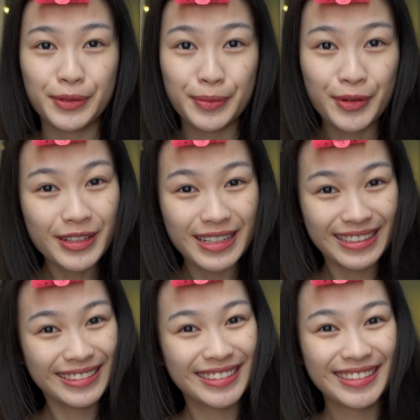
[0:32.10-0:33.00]
morning,
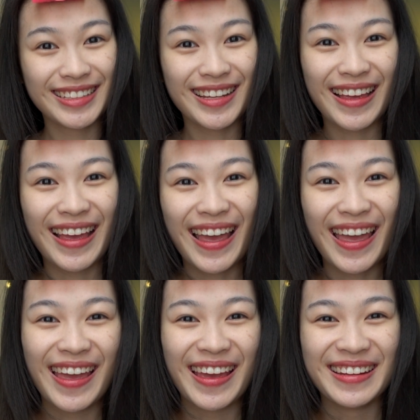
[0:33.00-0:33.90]

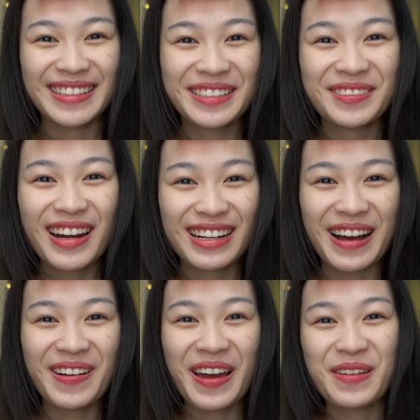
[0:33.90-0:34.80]
and right
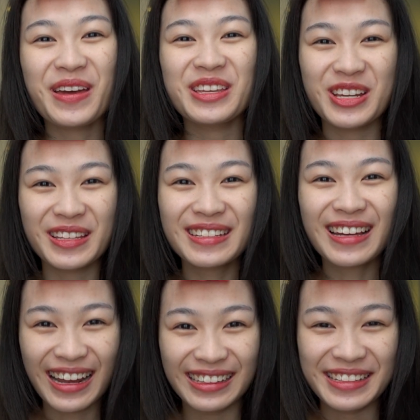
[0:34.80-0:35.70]
now I'm at Genting
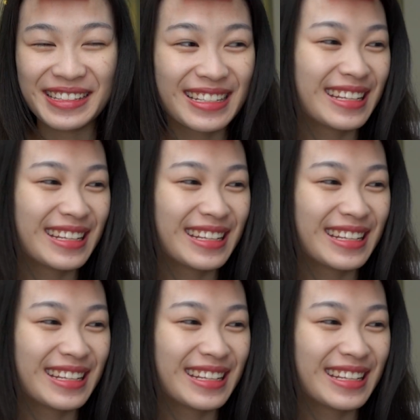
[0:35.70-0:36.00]
Highlands.